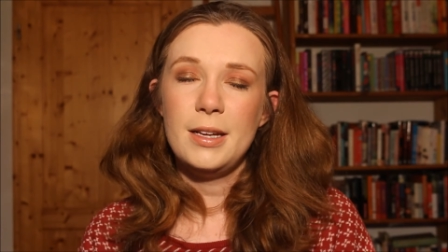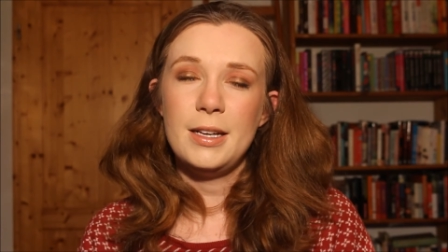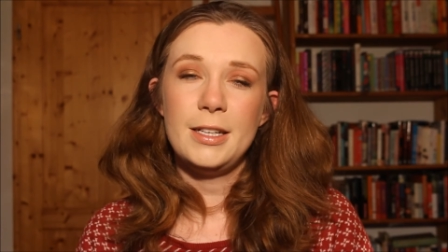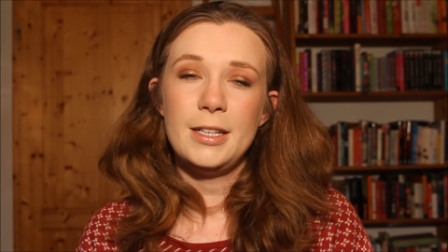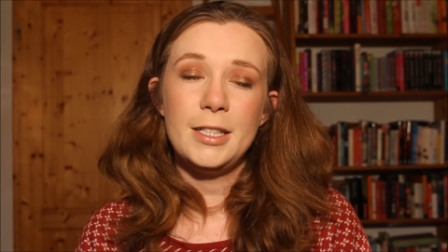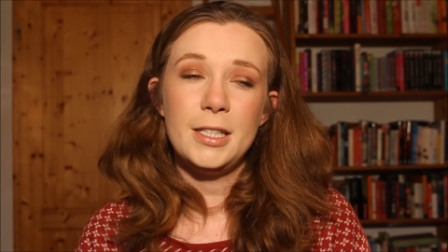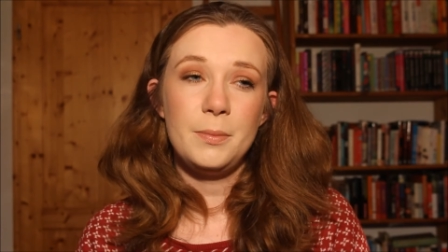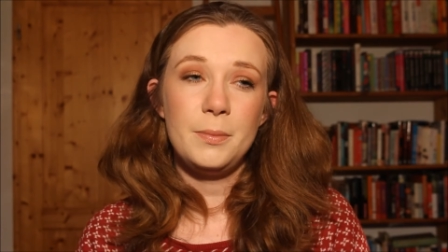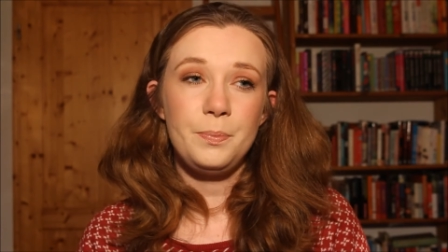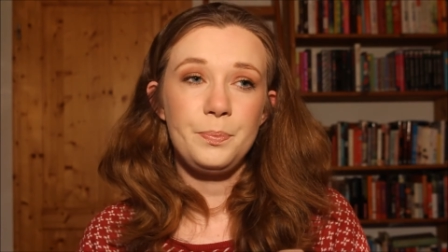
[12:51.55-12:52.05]

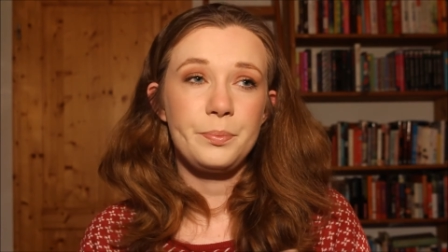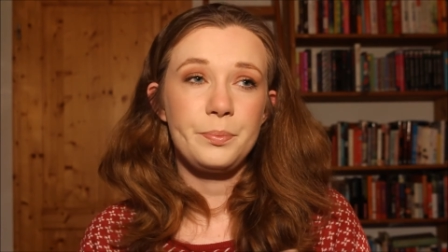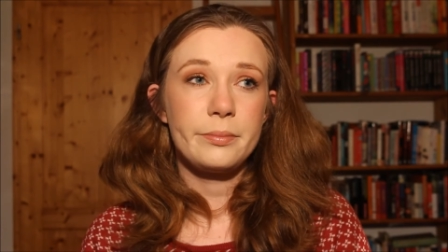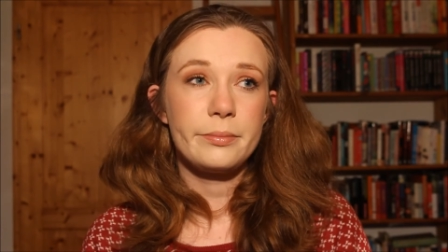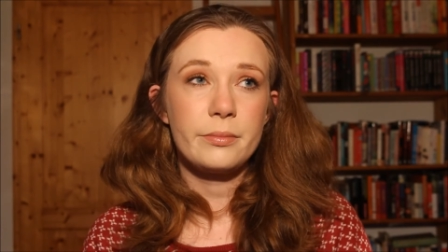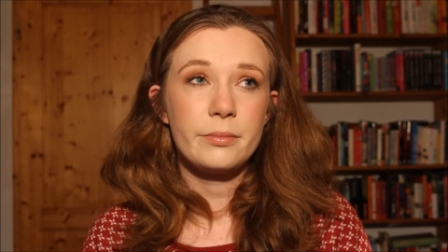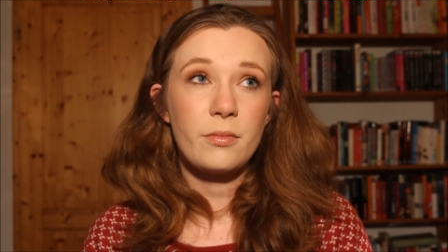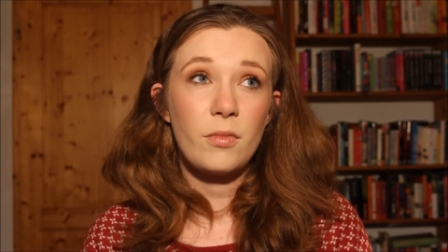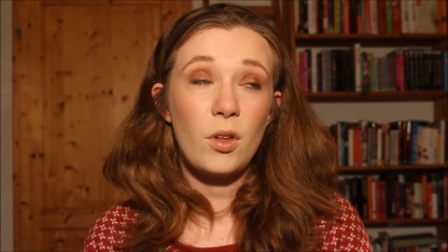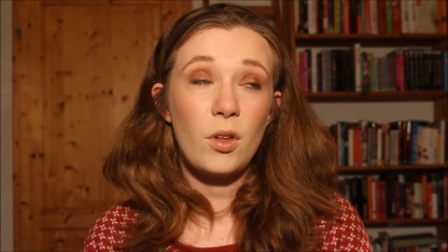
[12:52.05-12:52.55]

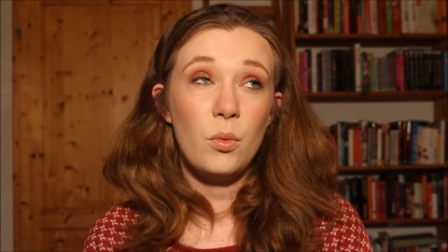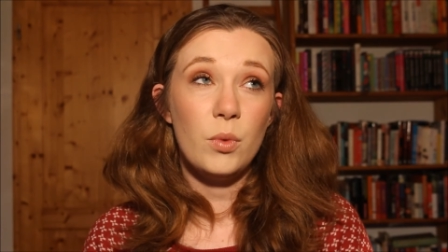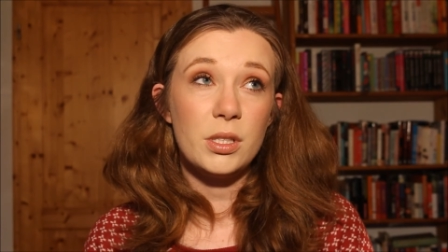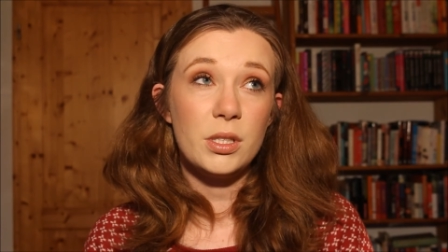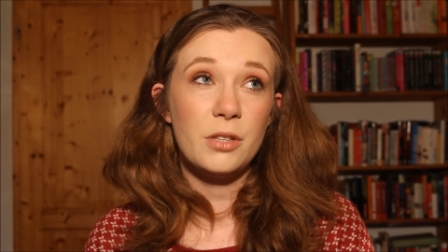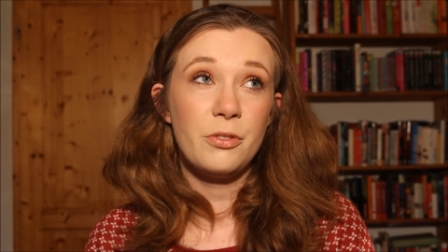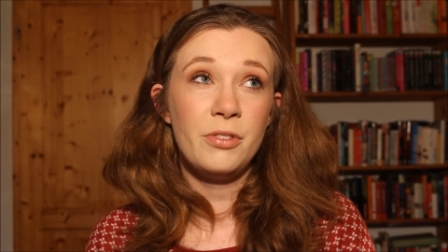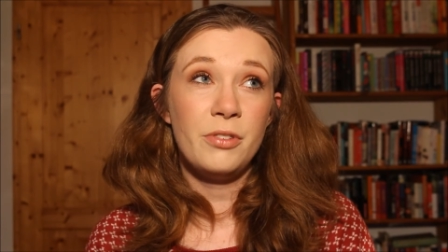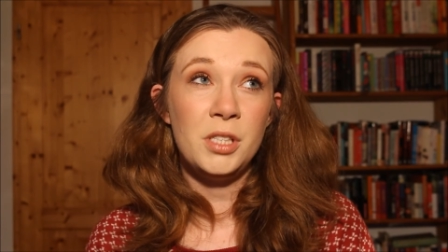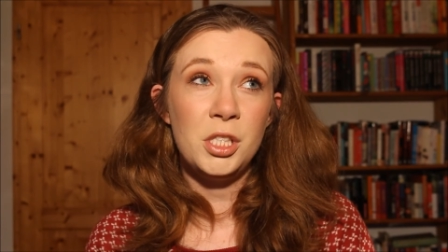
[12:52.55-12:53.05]

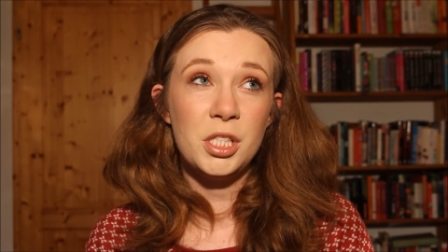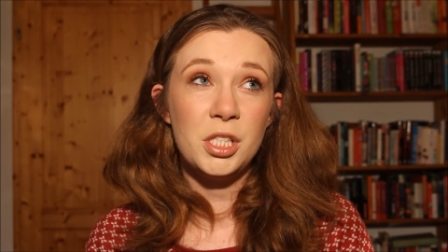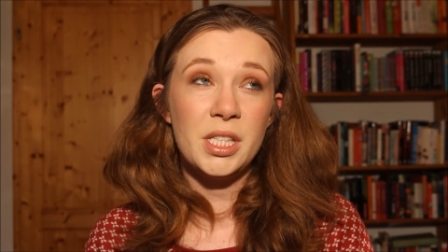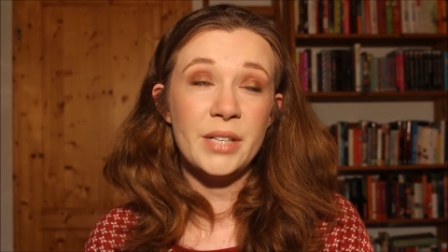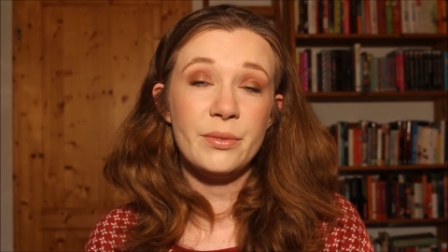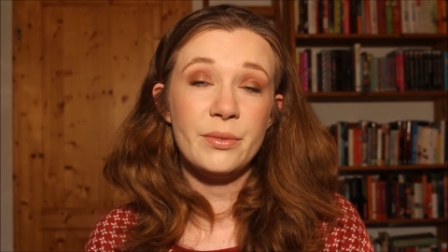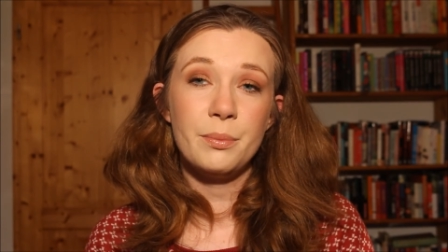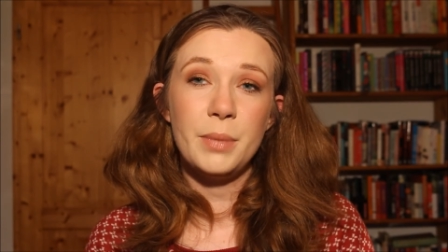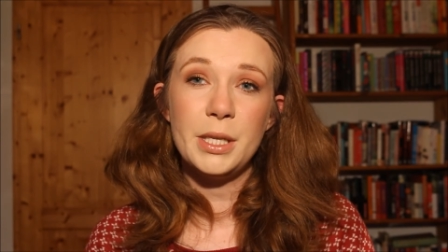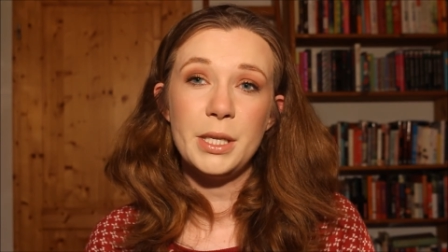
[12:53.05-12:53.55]
Finish
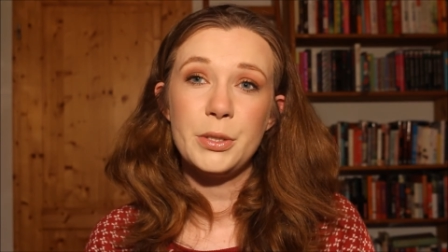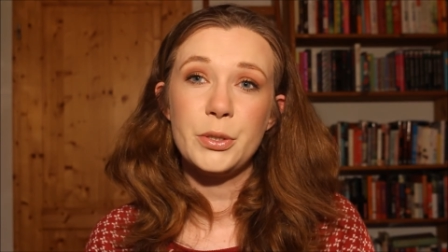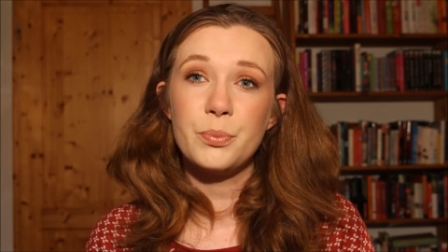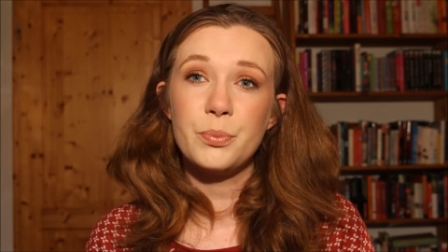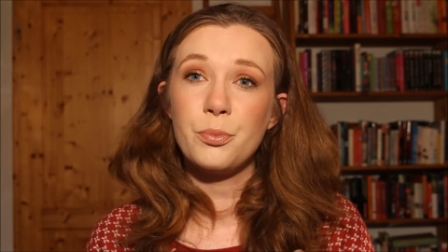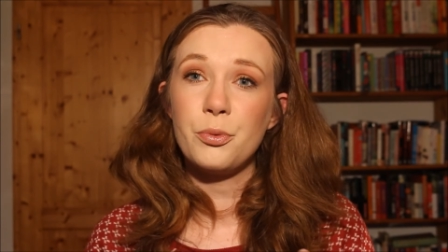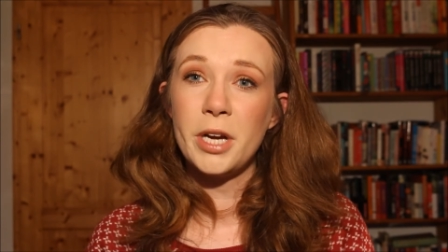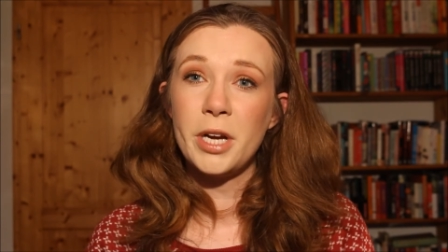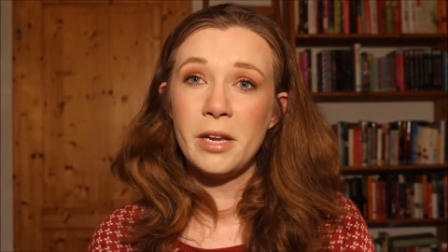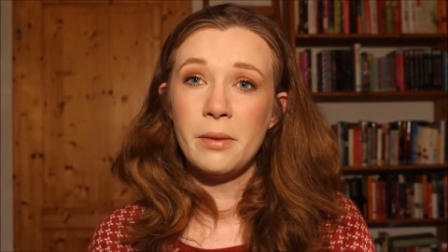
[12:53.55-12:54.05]
7 by
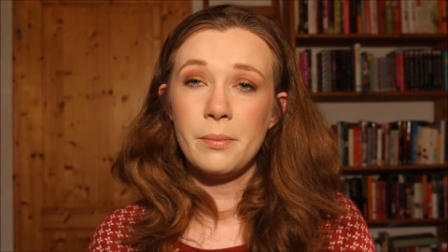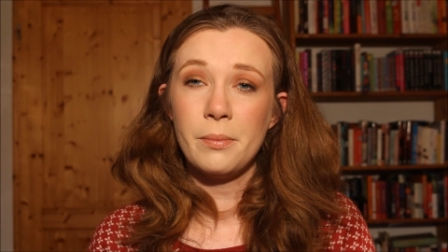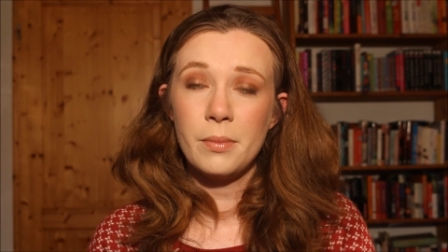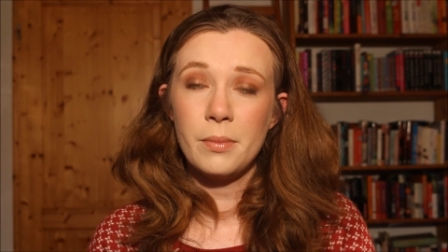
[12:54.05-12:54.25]
Spring.